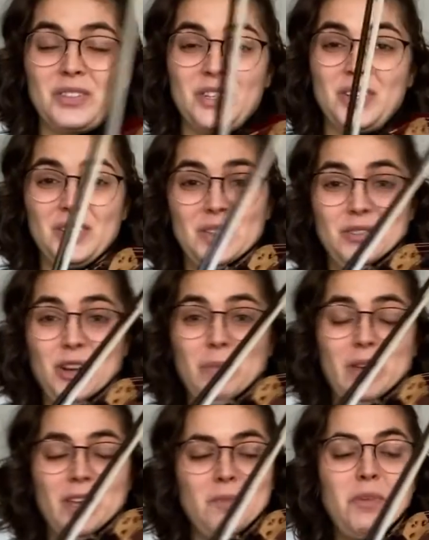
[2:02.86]
So you're going to just drop
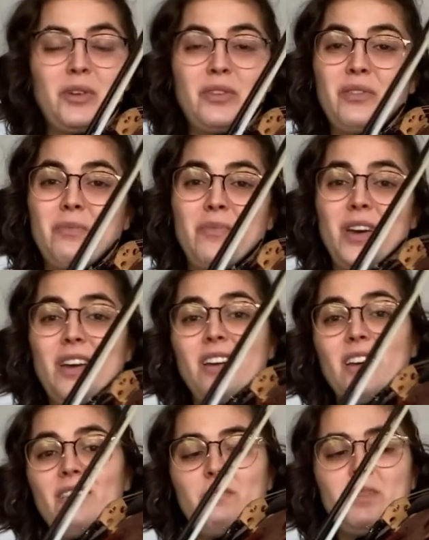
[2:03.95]
it in the middle
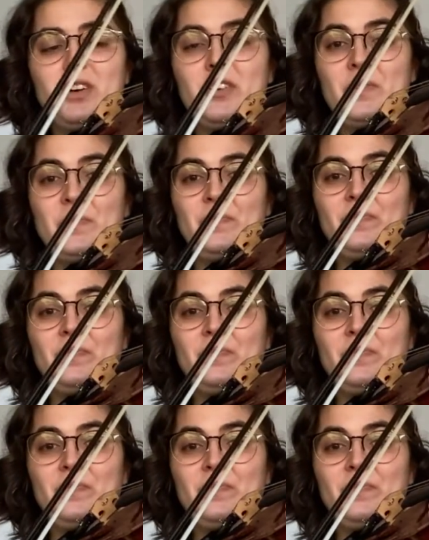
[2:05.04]
of the bow.